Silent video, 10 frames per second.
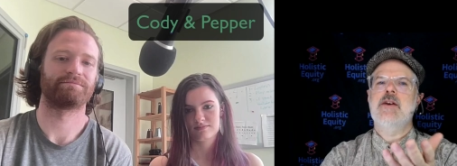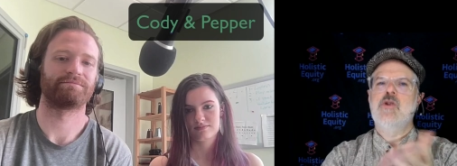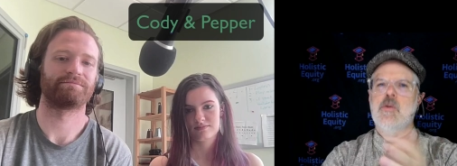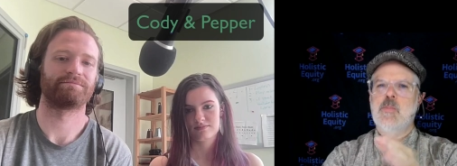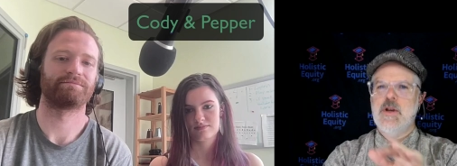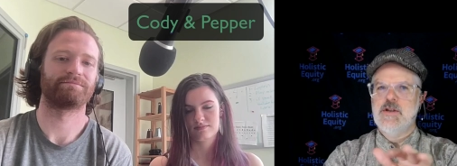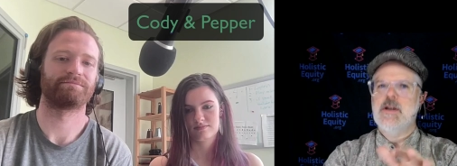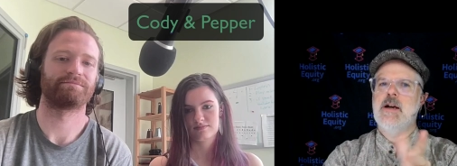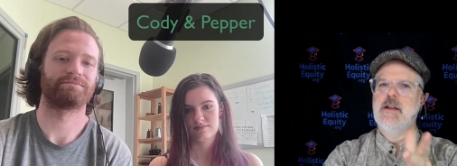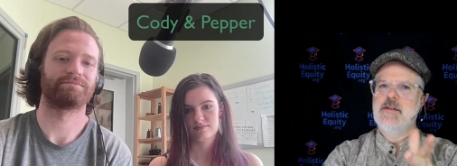Speaker 1: a corporation
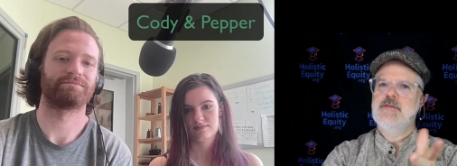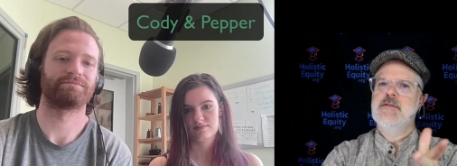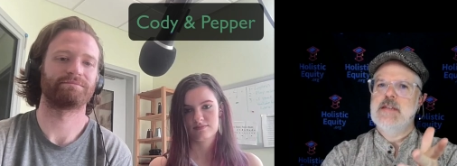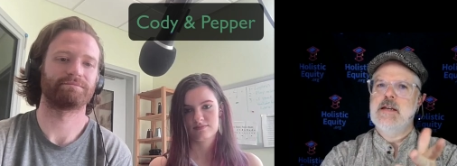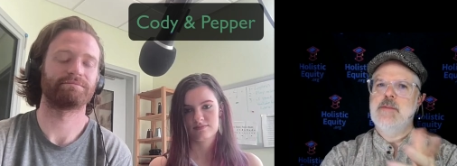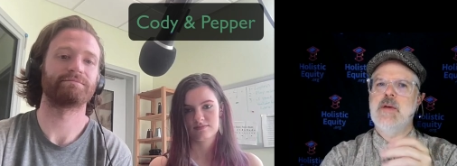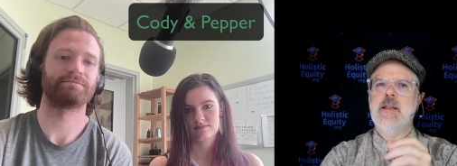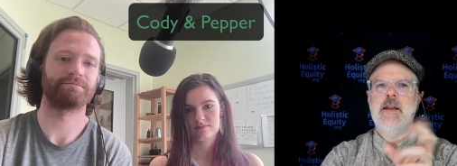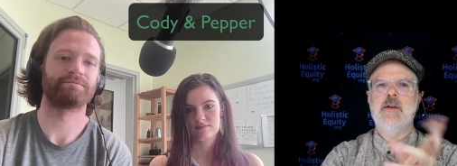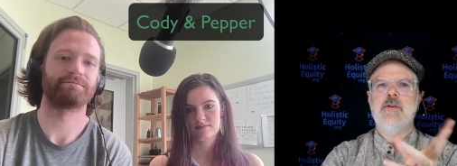kind of setup. Uh,
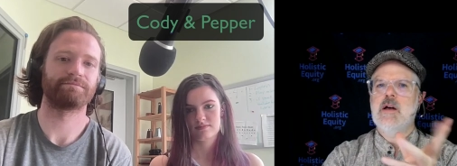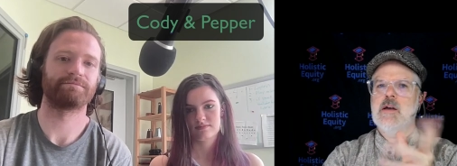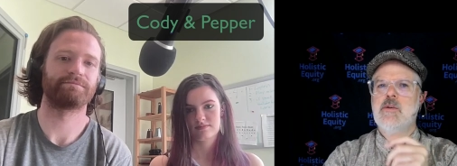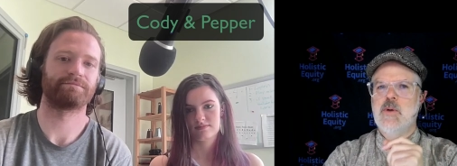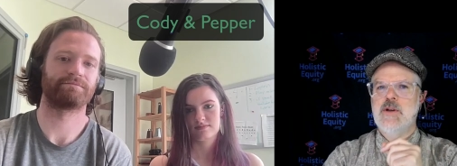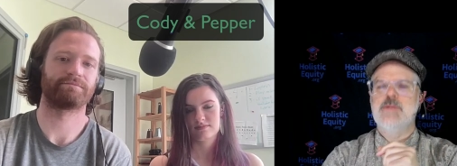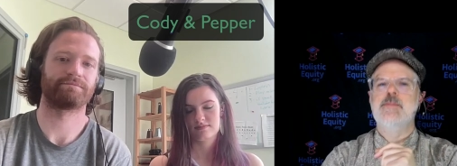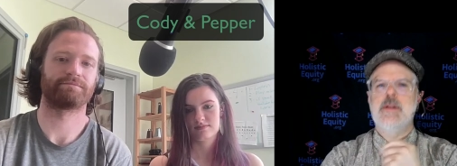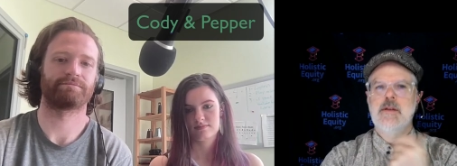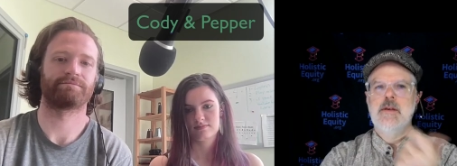they don't call it corporation,
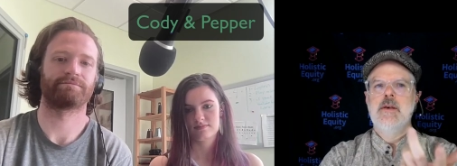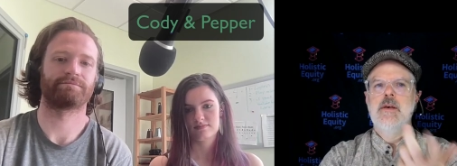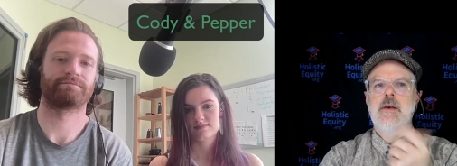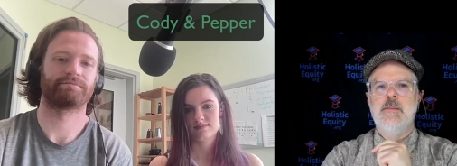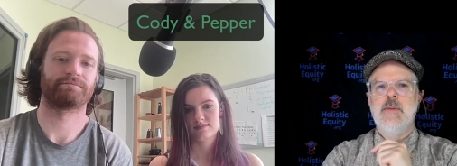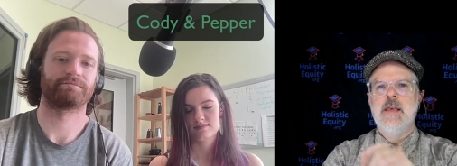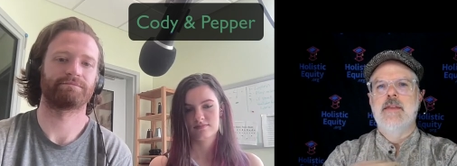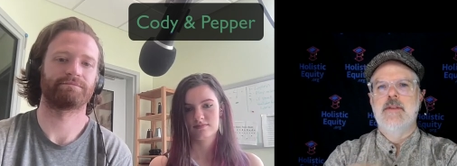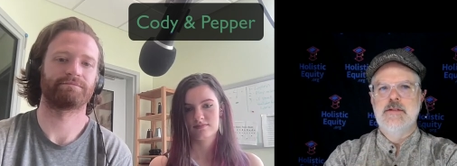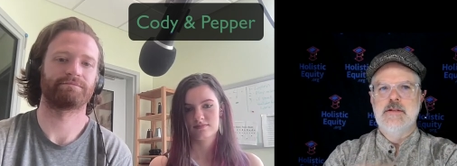but but yeah,
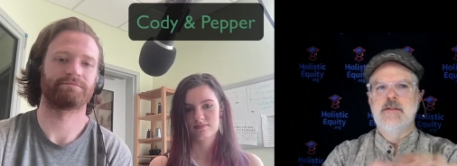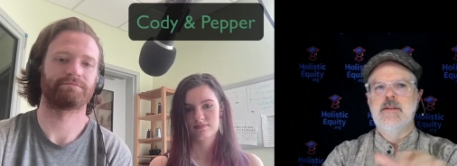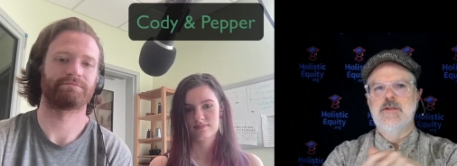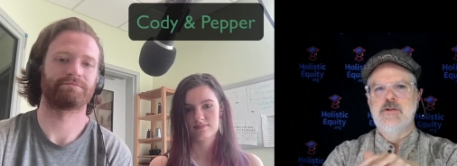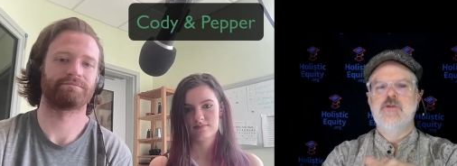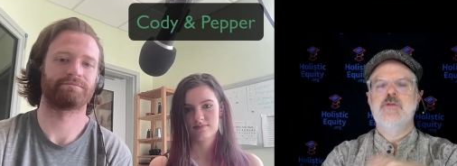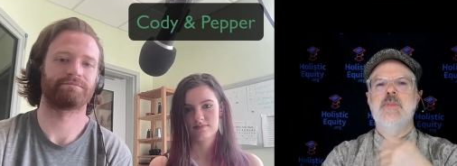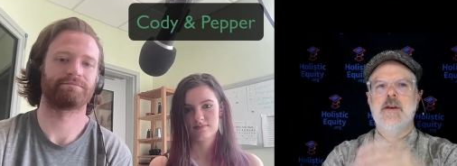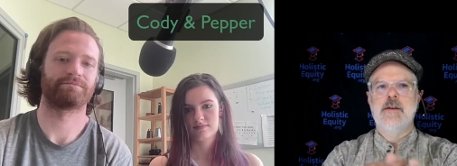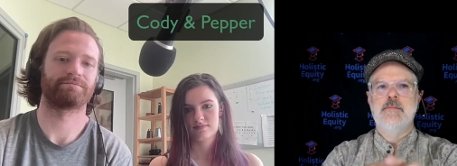there's a there's a group.
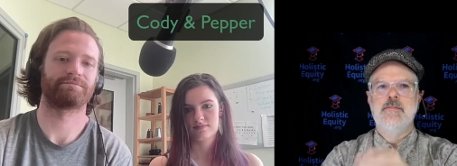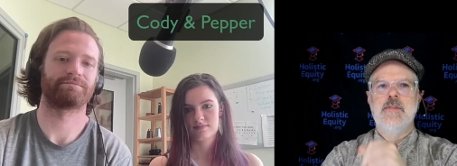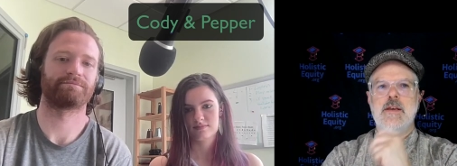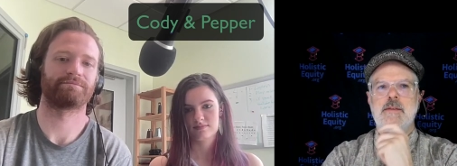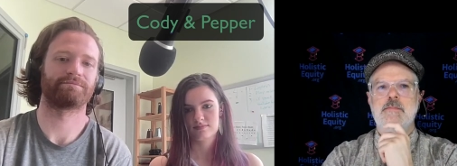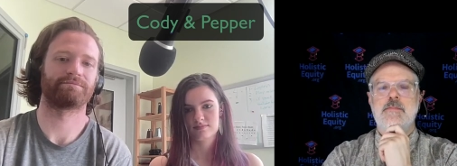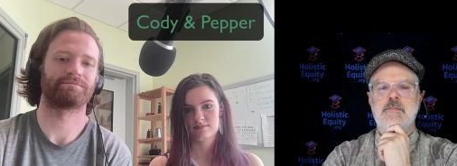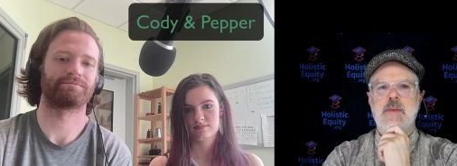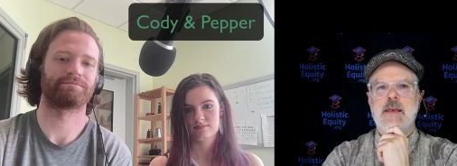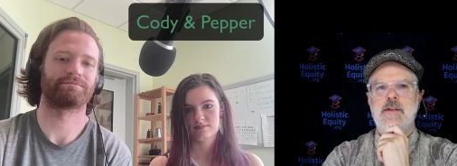They they
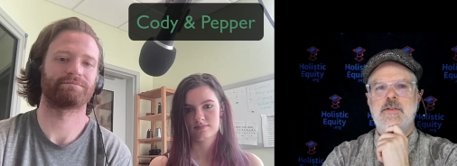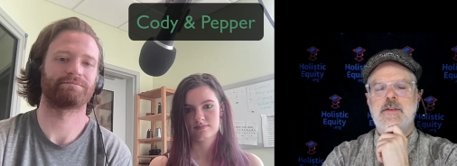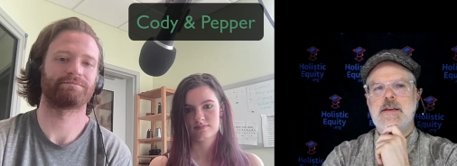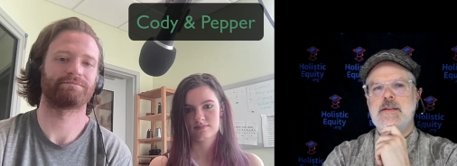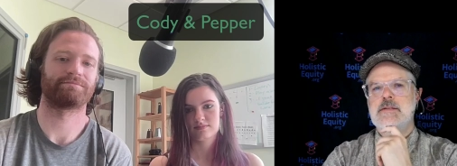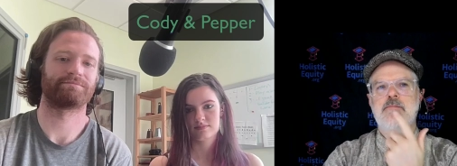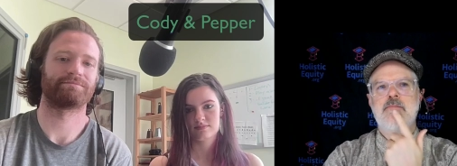handle things.